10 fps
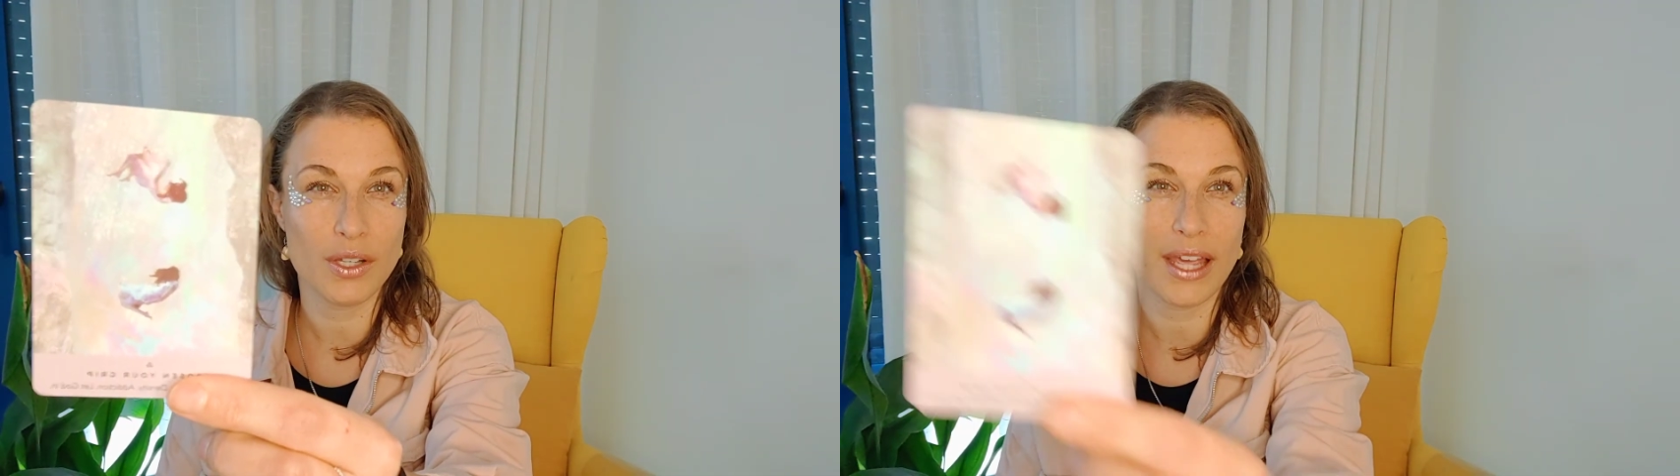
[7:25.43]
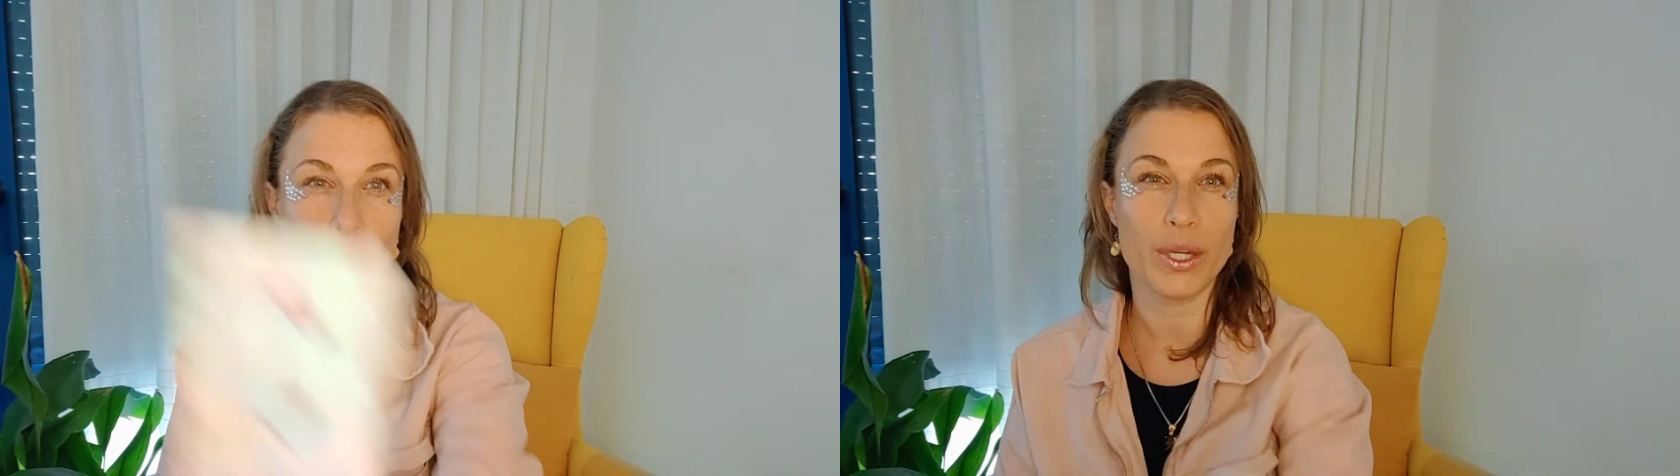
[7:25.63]

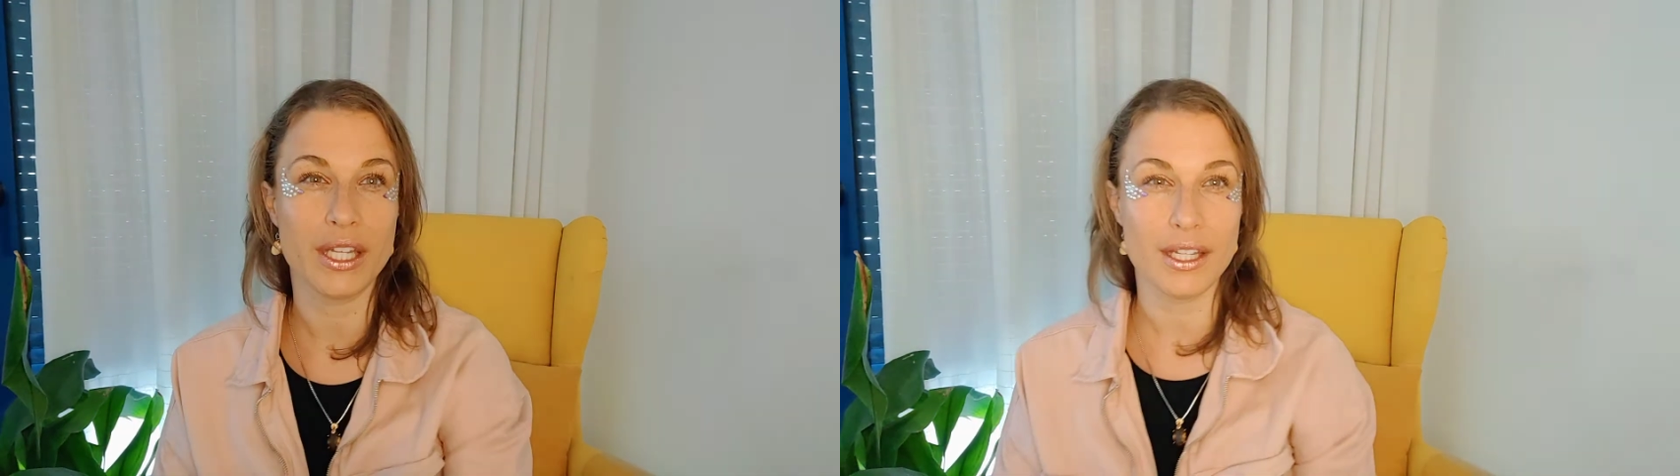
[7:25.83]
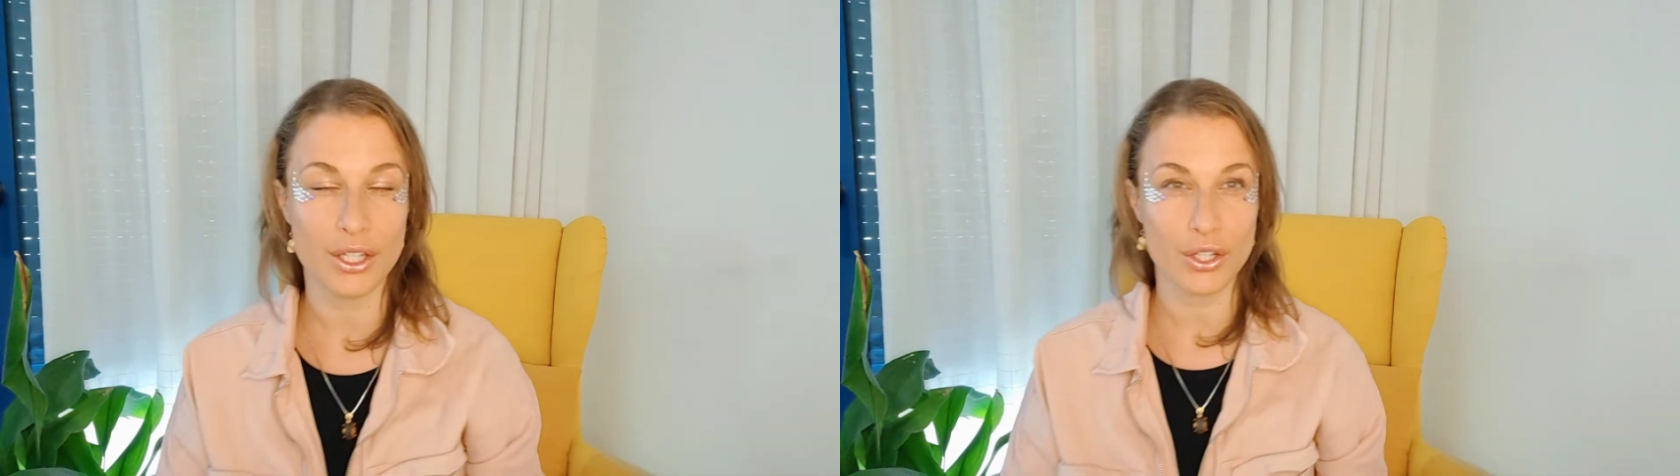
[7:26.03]
like, you
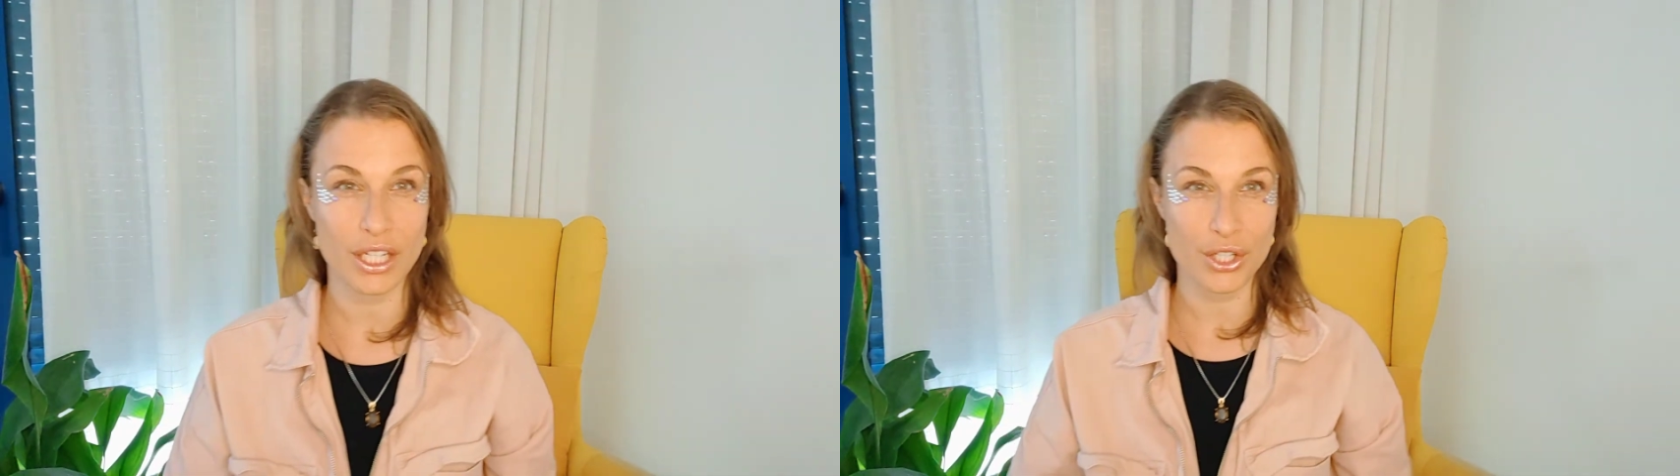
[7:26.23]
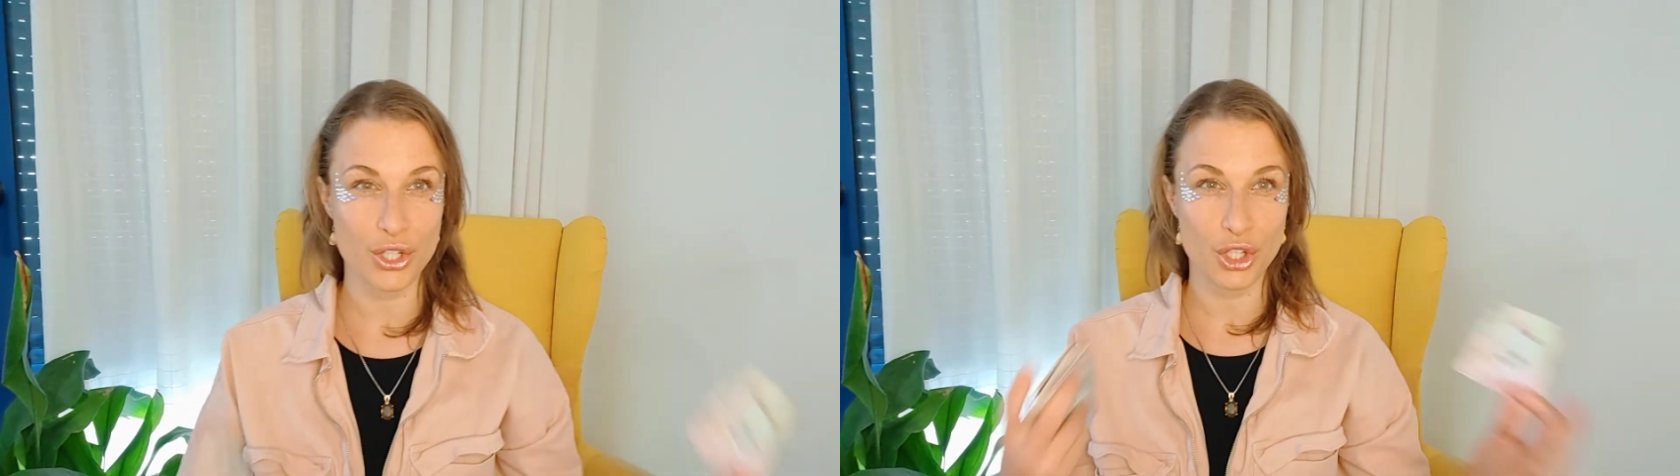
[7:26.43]

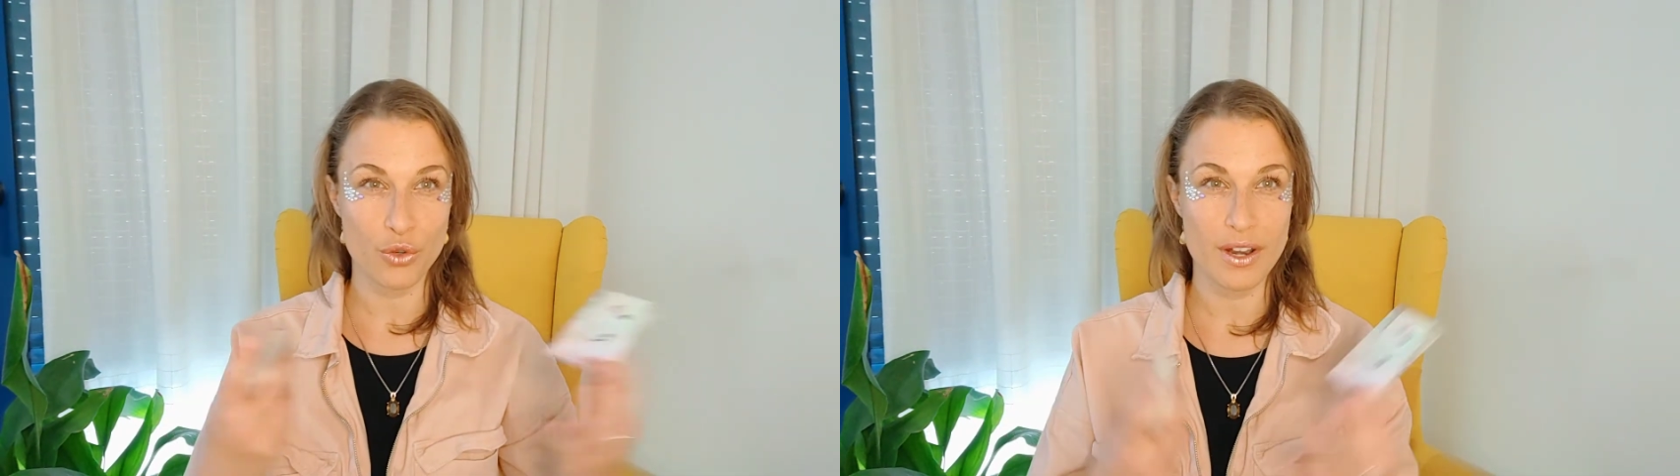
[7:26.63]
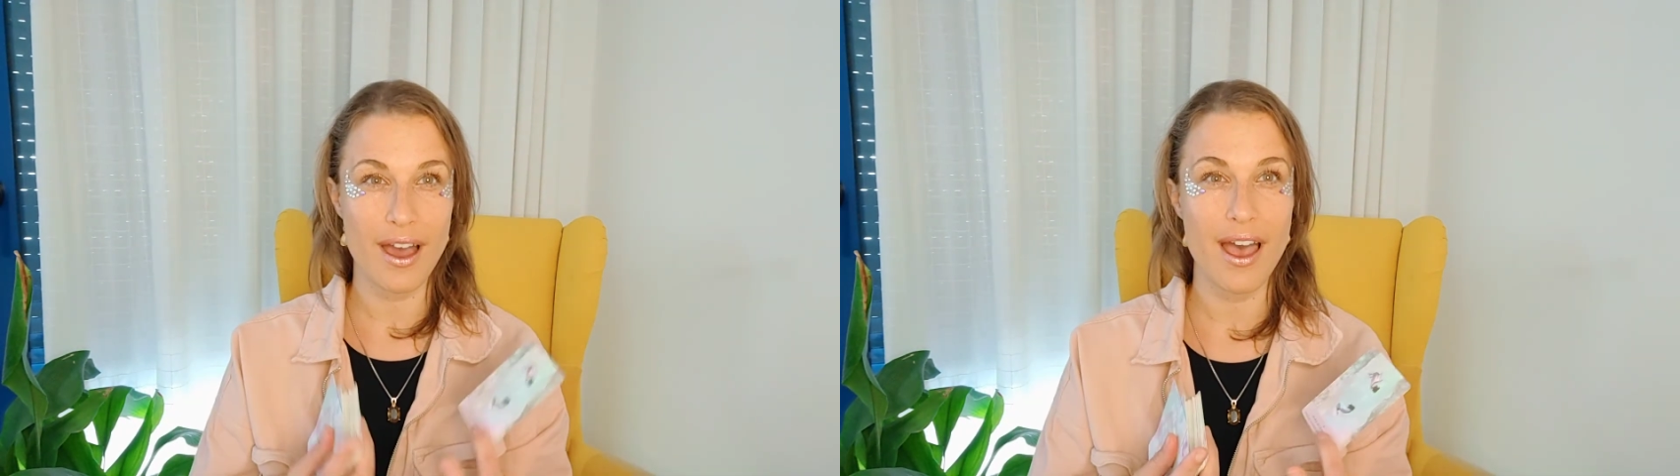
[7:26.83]
need to
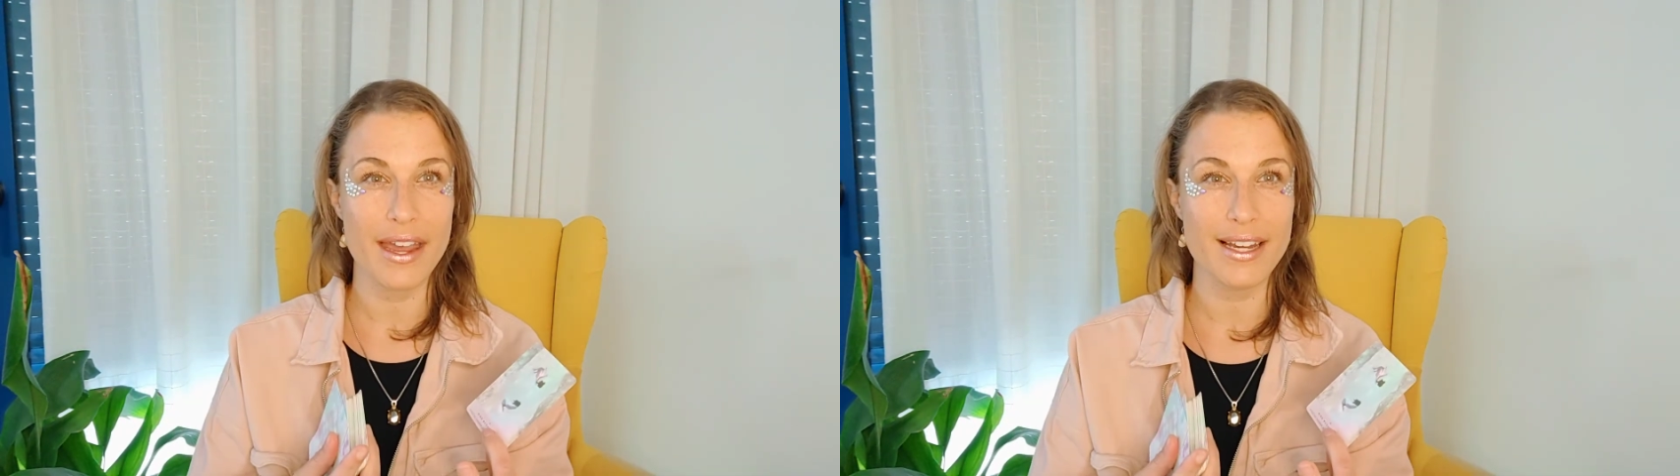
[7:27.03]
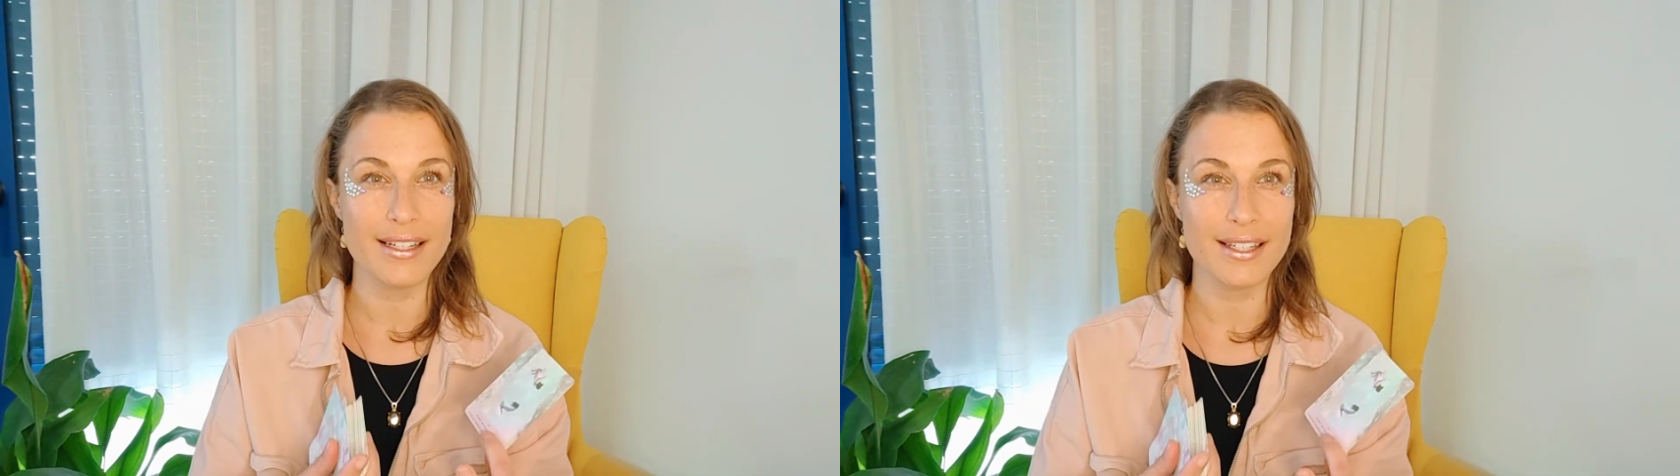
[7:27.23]

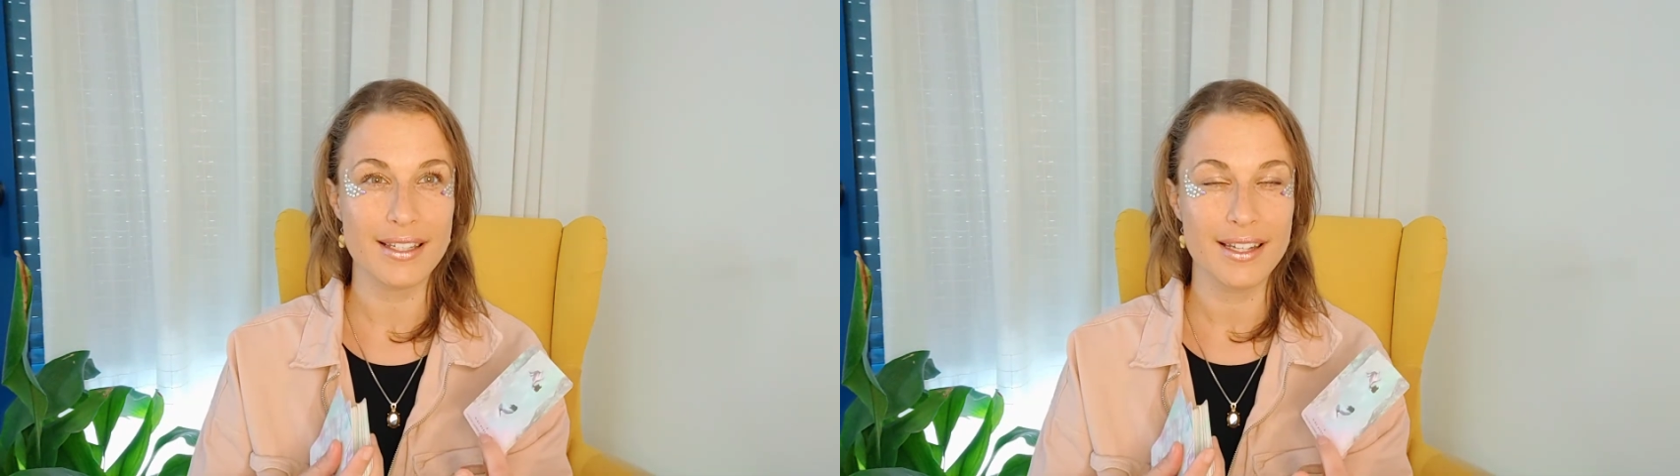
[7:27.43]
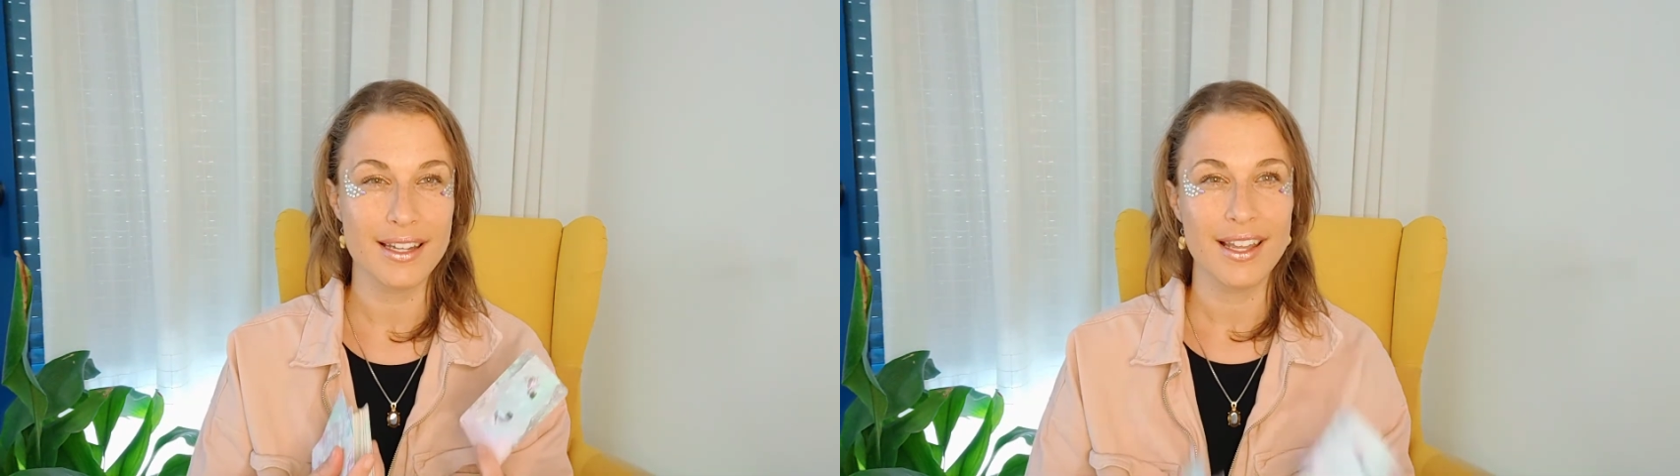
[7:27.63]
unite